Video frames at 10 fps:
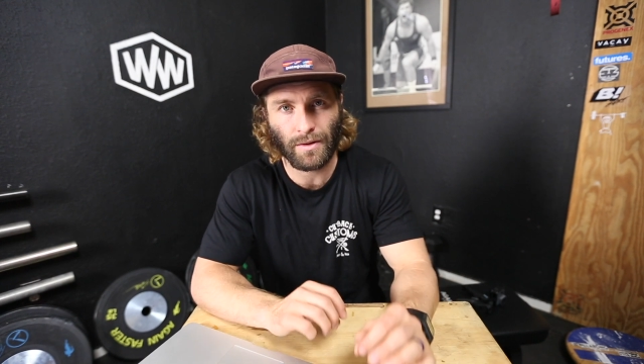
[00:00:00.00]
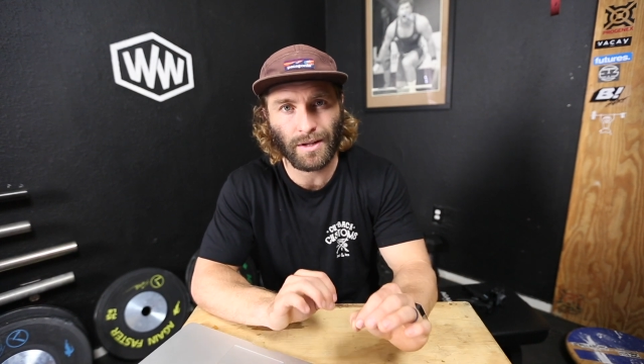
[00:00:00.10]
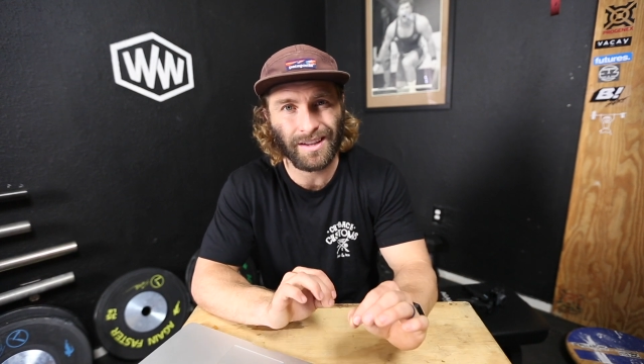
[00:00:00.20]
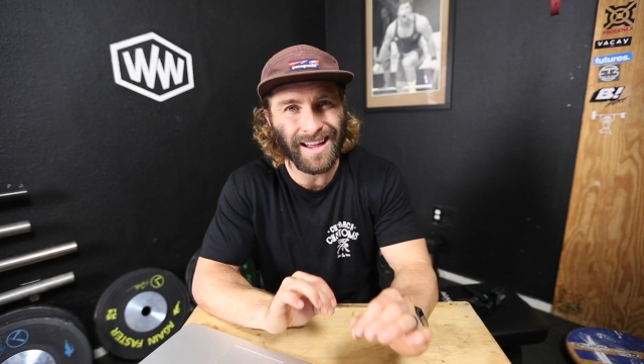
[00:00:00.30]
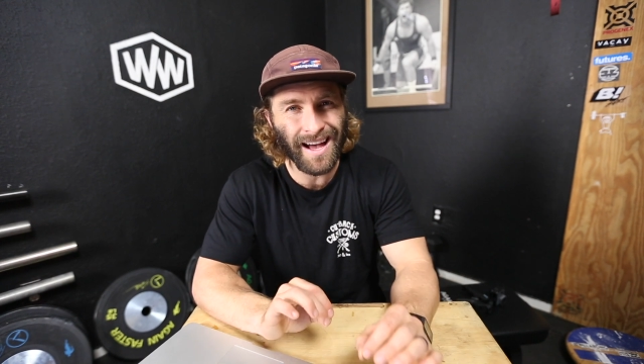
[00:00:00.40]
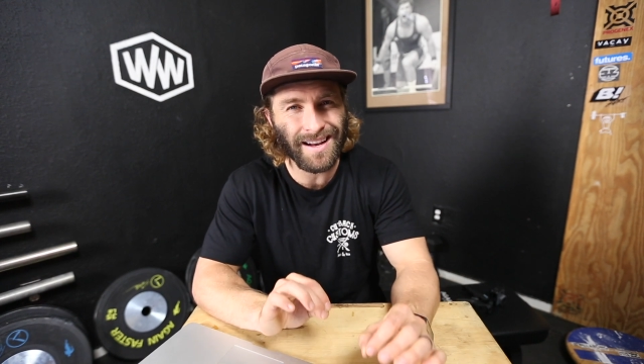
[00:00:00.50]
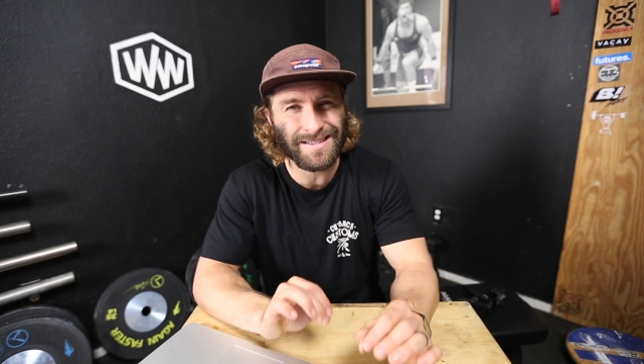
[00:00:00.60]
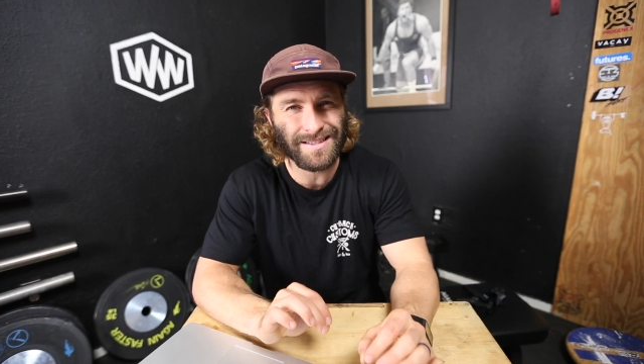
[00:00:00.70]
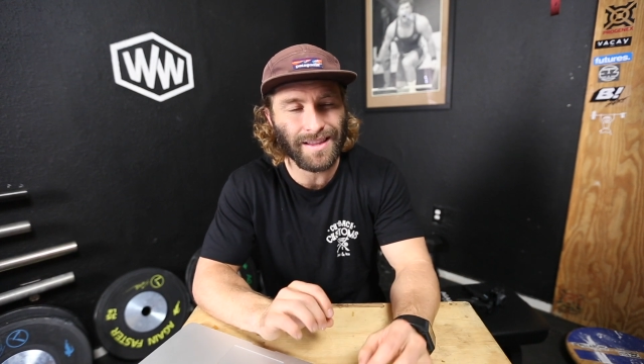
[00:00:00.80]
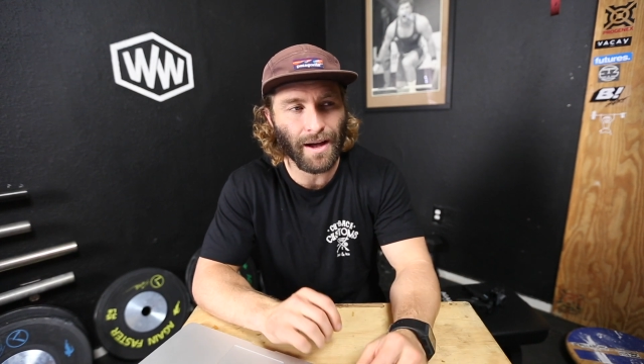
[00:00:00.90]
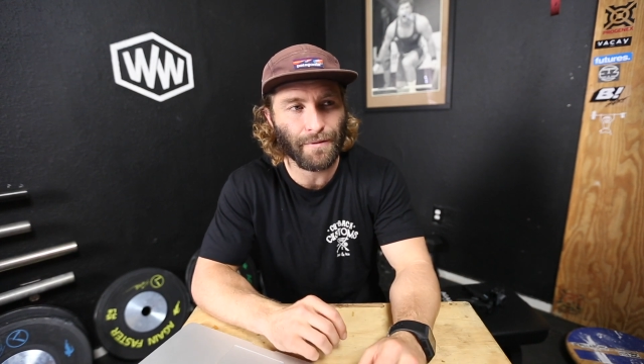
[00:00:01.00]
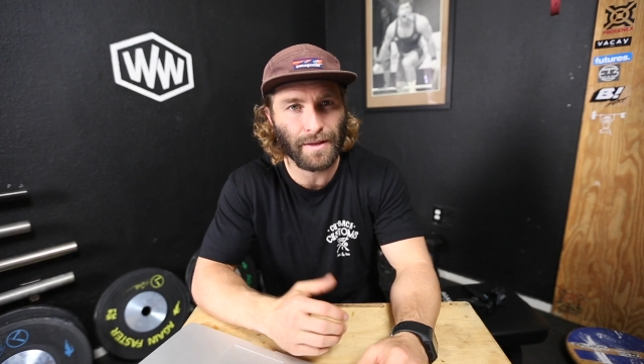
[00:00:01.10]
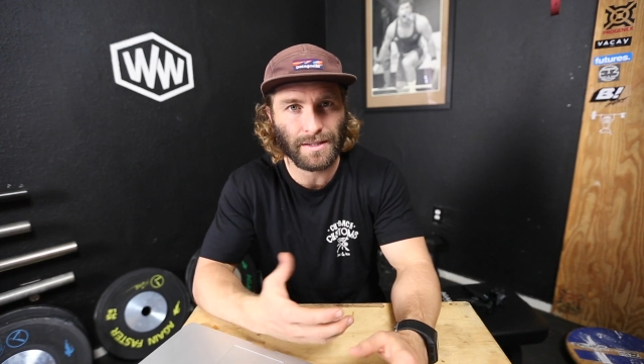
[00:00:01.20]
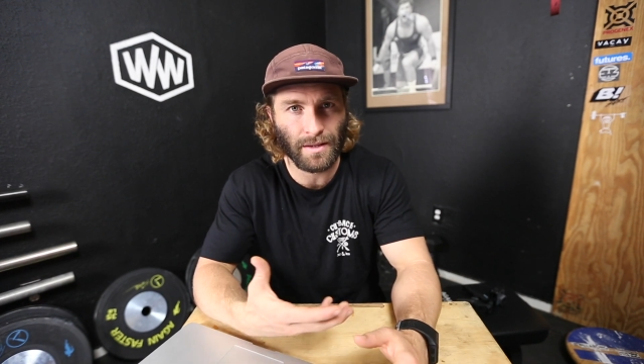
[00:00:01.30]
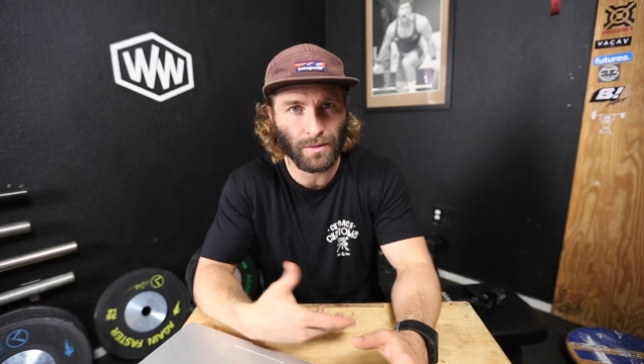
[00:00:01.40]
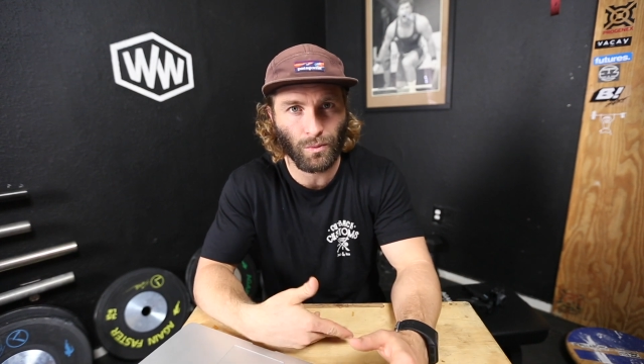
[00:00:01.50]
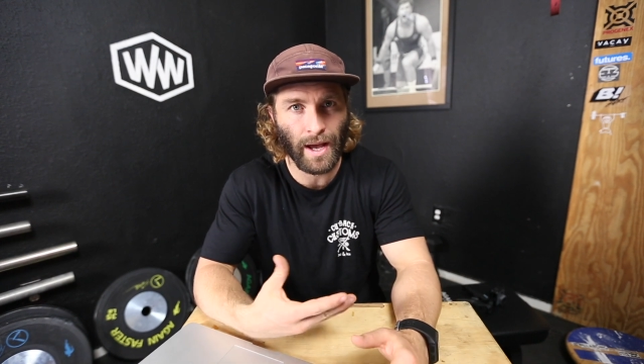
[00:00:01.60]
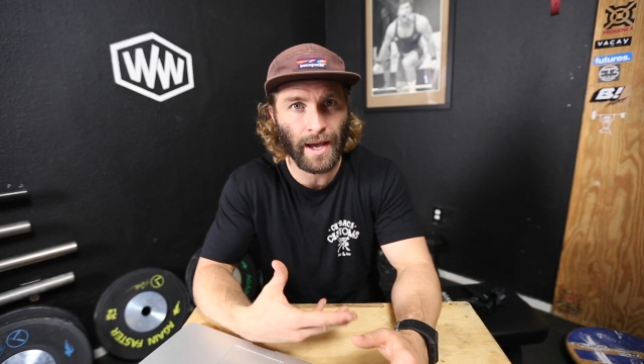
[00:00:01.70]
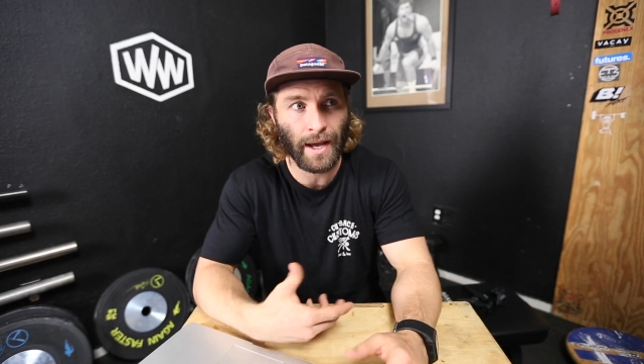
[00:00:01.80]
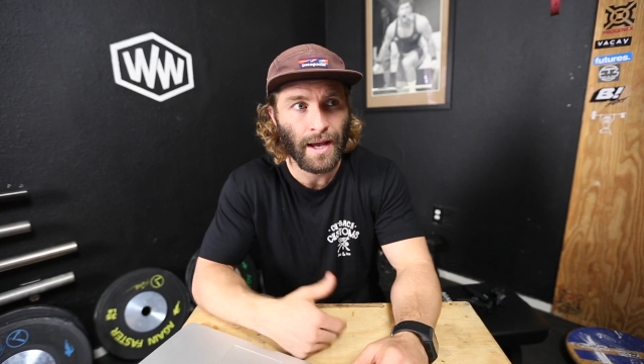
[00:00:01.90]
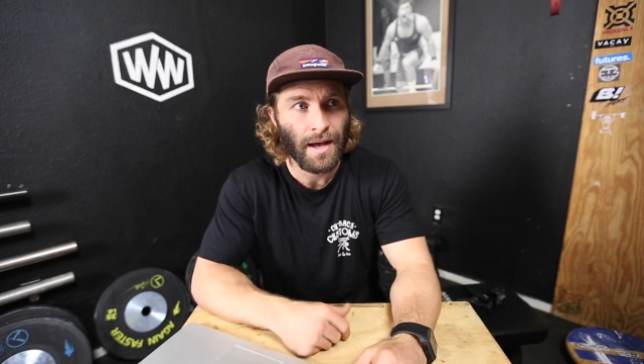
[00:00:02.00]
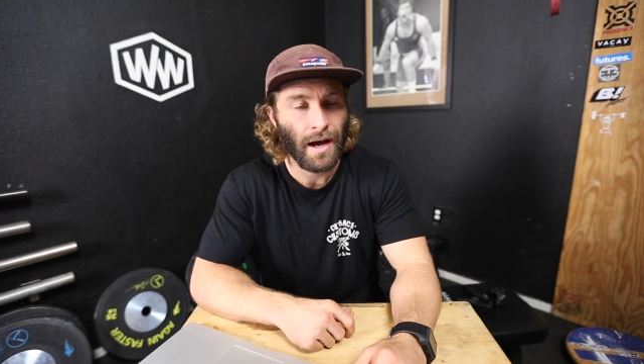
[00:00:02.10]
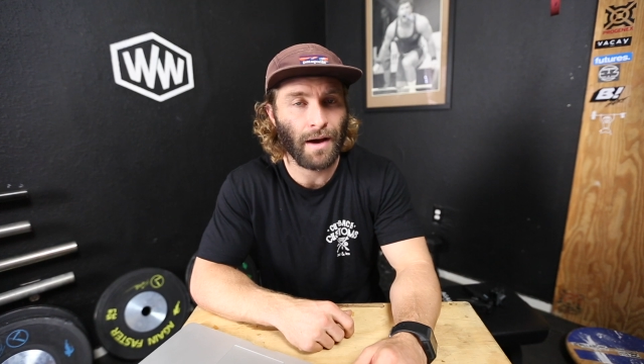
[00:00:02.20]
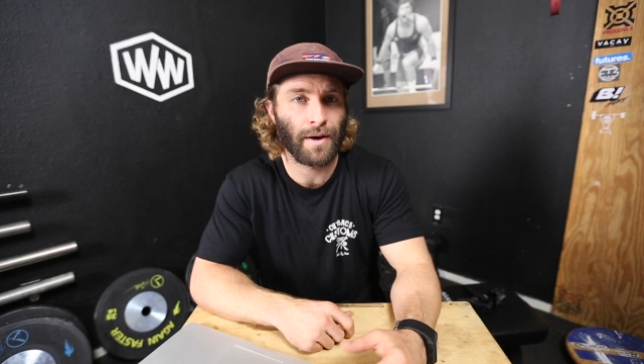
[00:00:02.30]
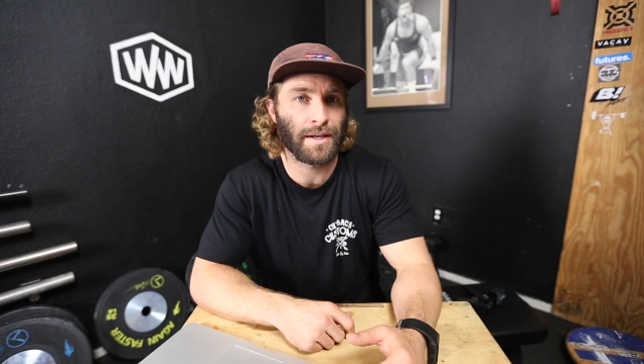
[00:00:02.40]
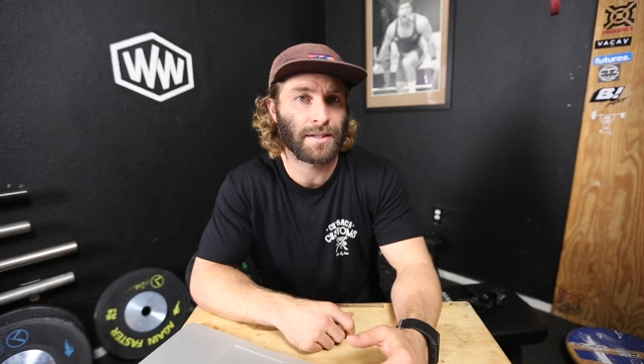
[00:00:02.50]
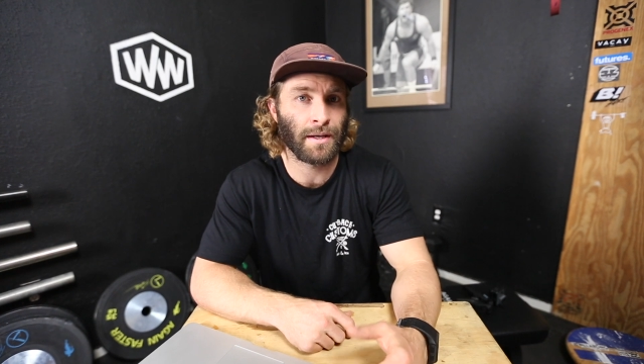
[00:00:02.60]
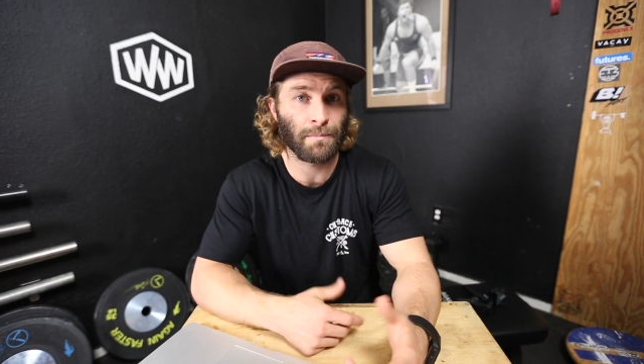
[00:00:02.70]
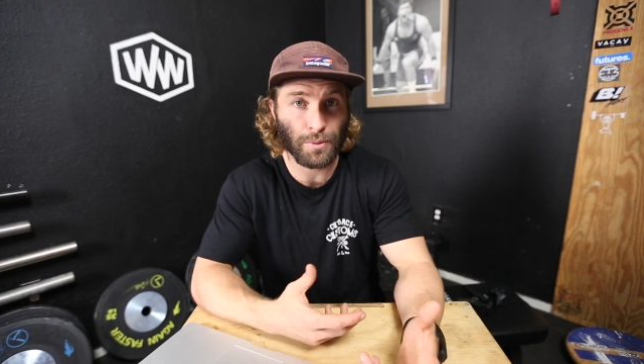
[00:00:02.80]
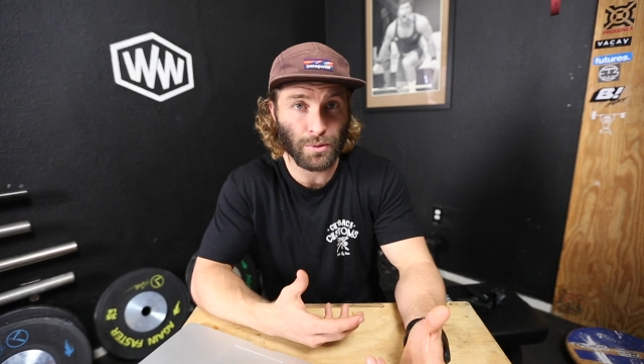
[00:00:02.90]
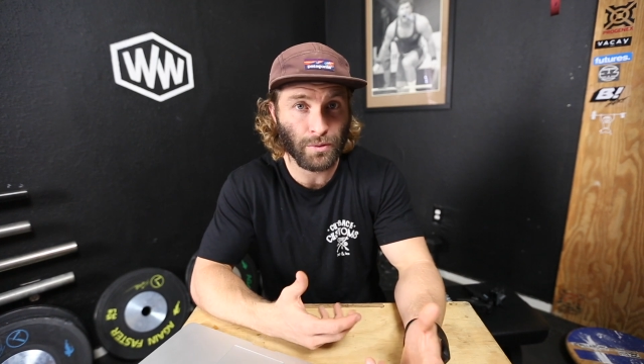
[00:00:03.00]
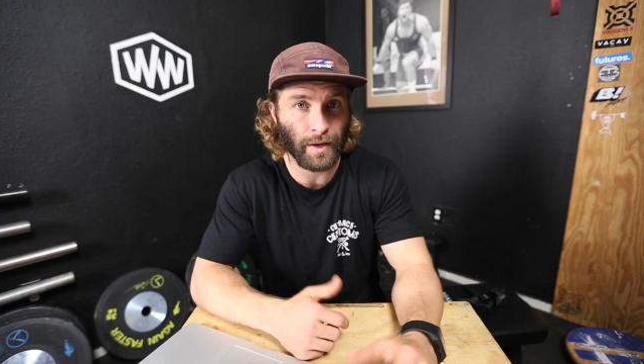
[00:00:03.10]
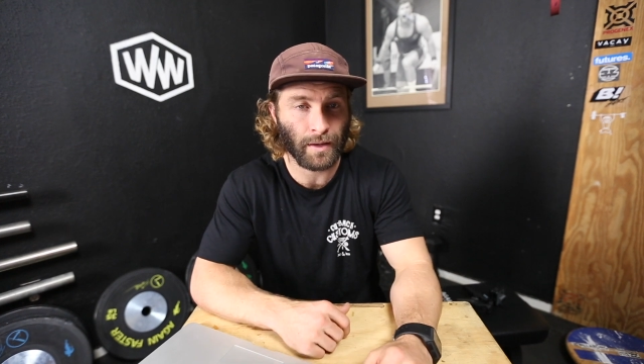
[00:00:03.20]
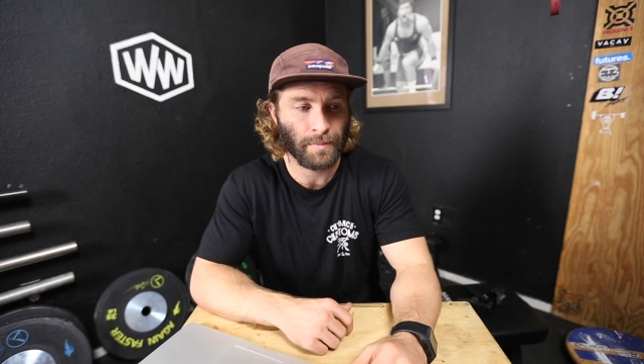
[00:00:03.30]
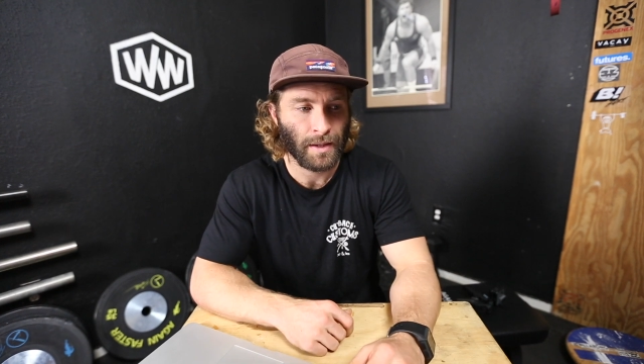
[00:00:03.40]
There's a lot of stuff that's in the way of us improving.